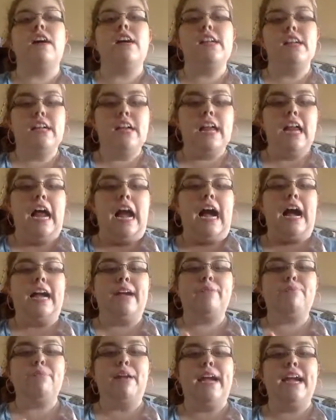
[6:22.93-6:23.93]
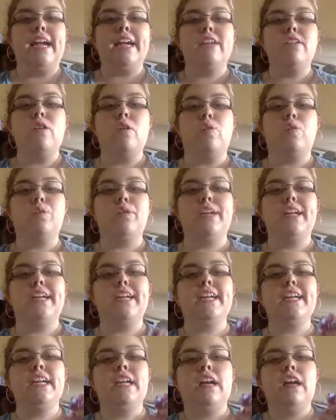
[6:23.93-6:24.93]
I paid only
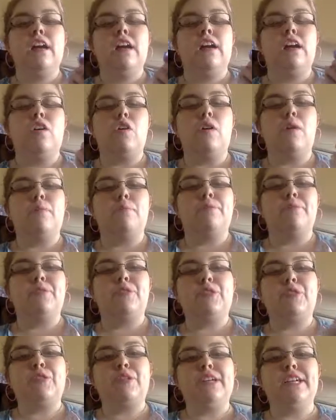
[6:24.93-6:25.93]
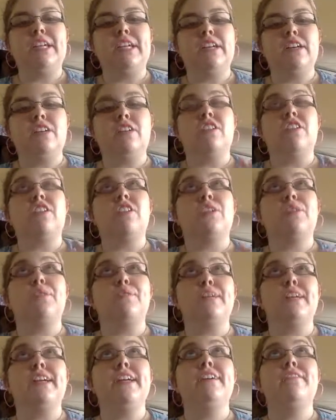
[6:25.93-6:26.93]
um three three
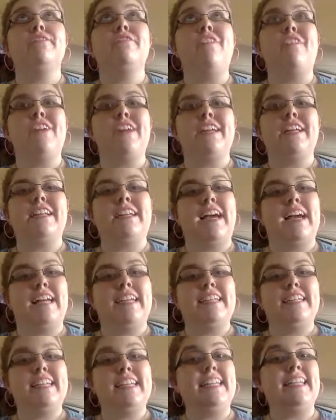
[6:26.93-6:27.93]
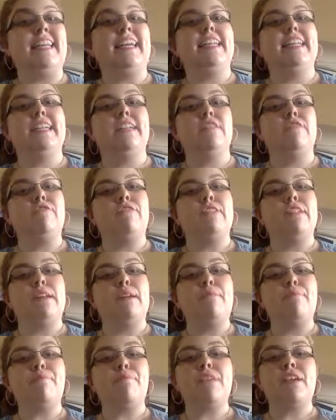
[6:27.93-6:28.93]
forty nine Canadian for them,
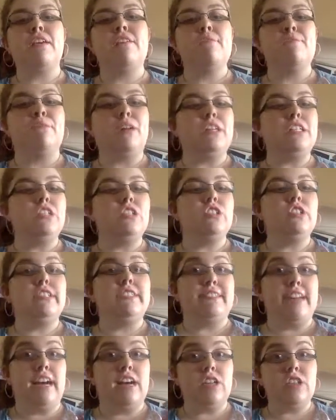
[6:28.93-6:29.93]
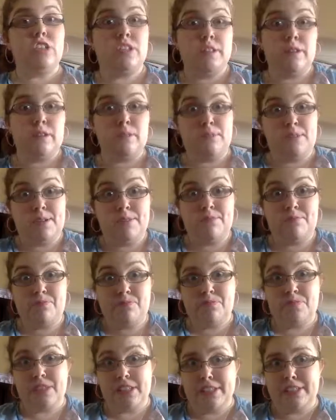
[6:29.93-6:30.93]
which is actually the really
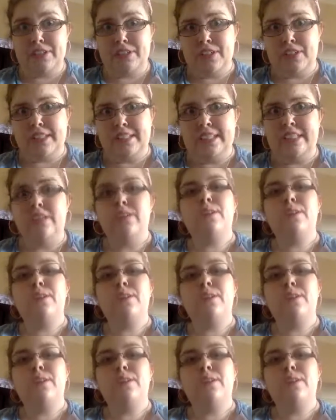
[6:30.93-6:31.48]
good deal.